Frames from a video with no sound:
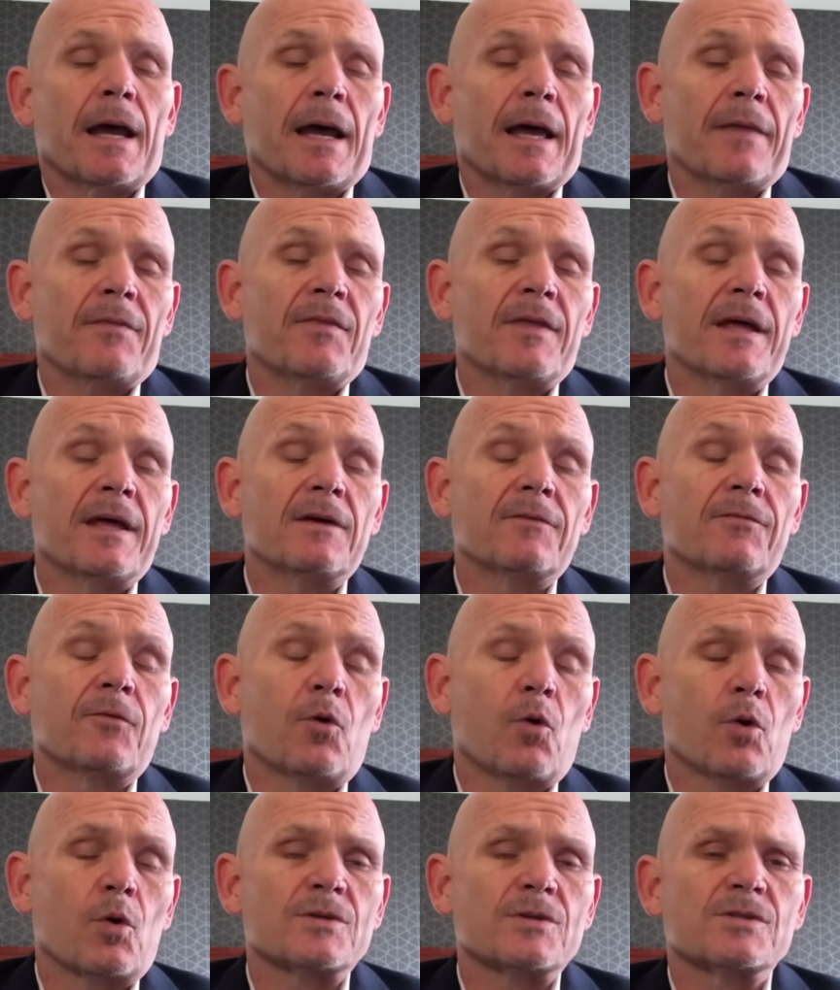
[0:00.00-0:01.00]
and then of
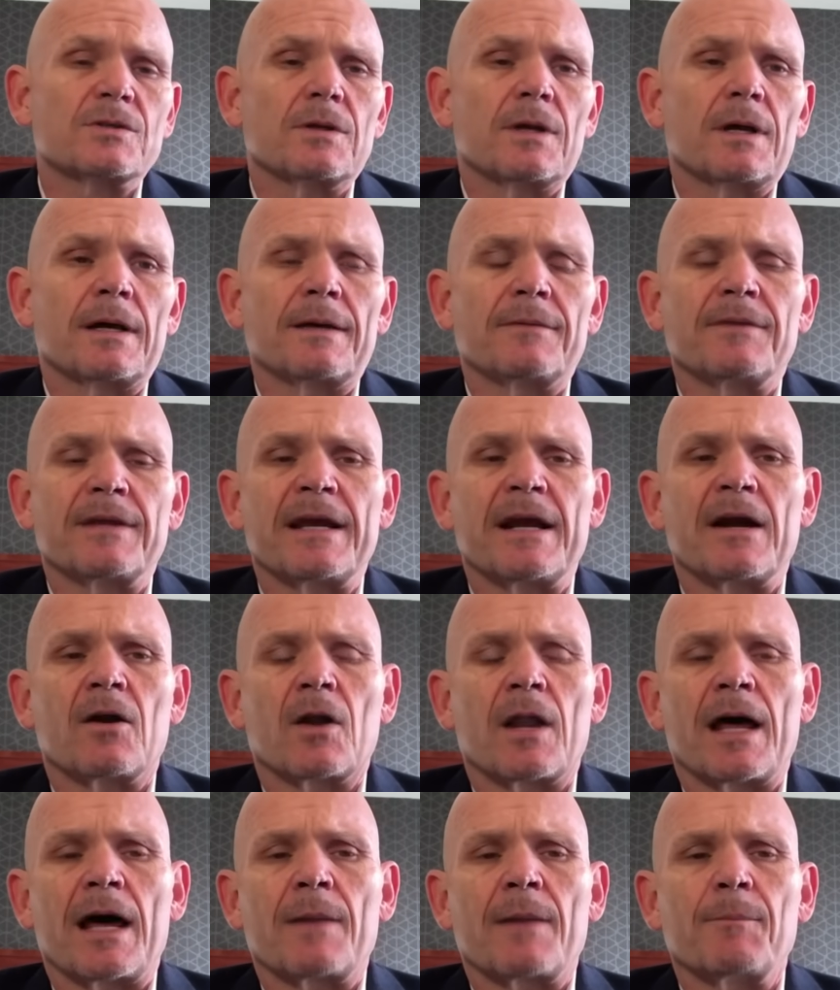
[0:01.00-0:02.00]
course uh, the
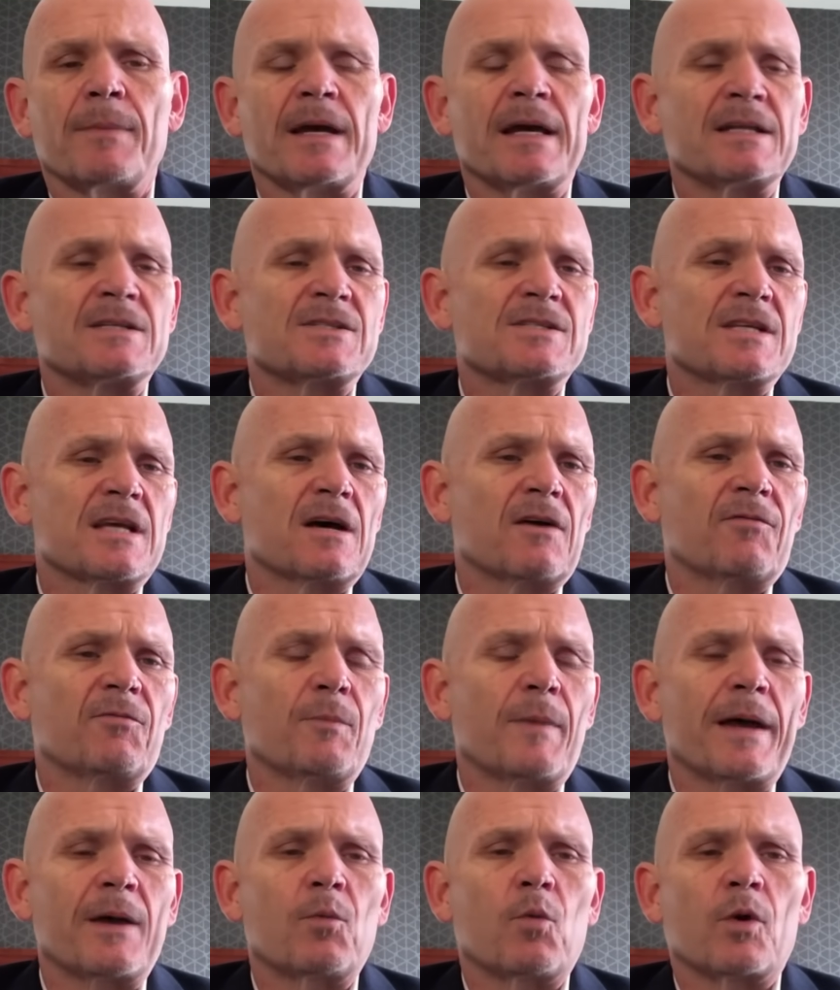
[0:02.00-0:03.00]
airline itself
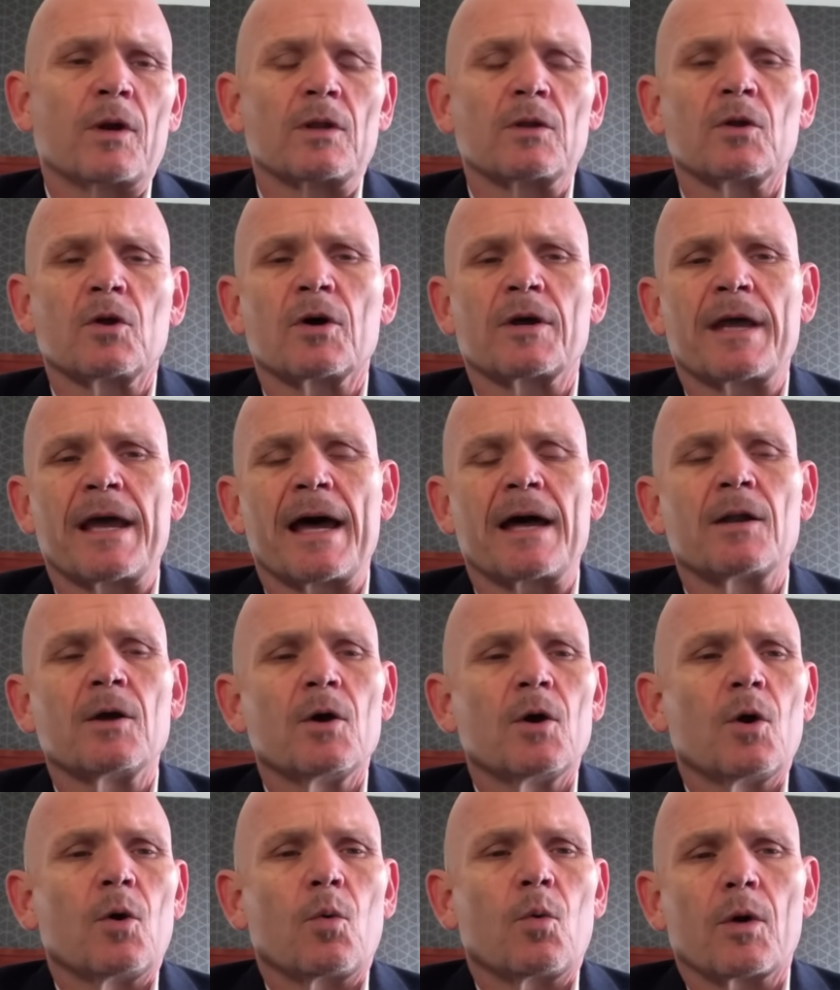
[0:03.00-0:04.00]
may want to look at,
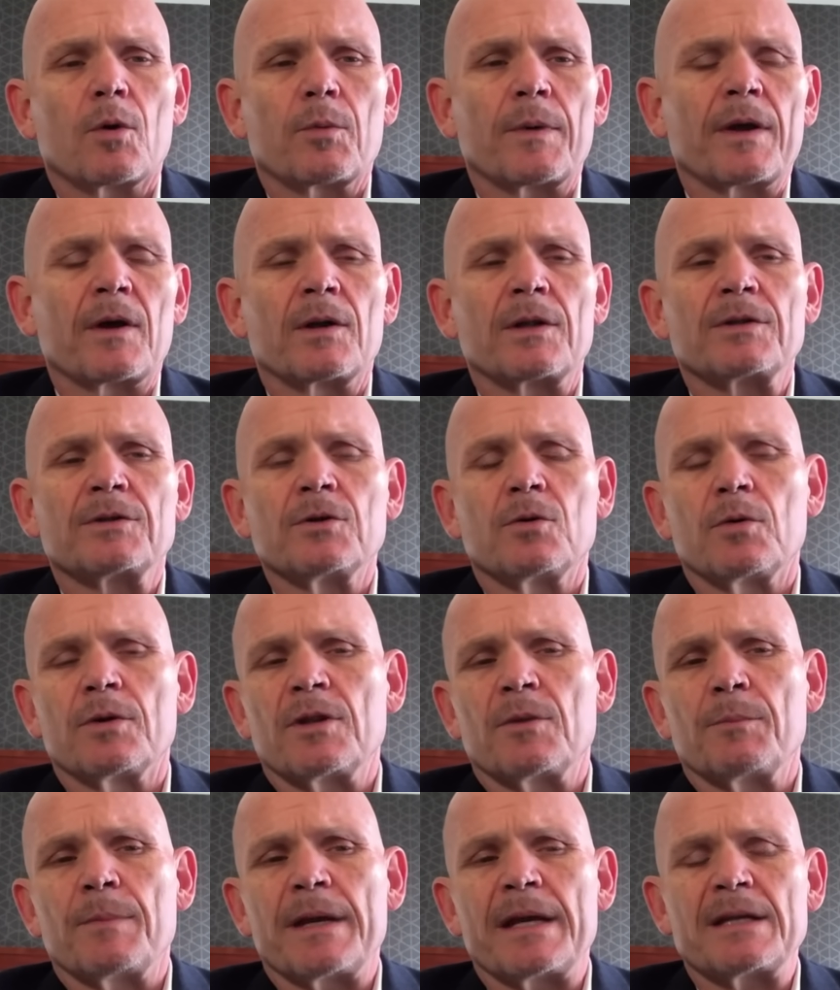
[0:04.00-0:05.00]
what are we going to do in
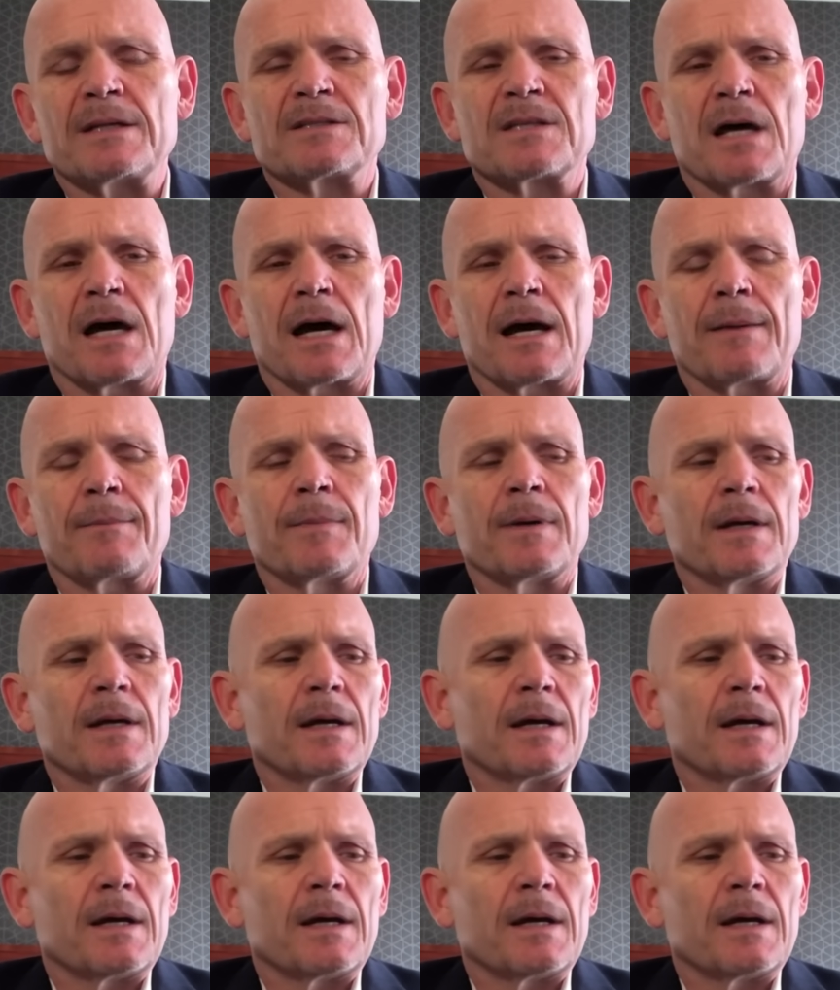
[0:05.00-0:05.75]
the meantime?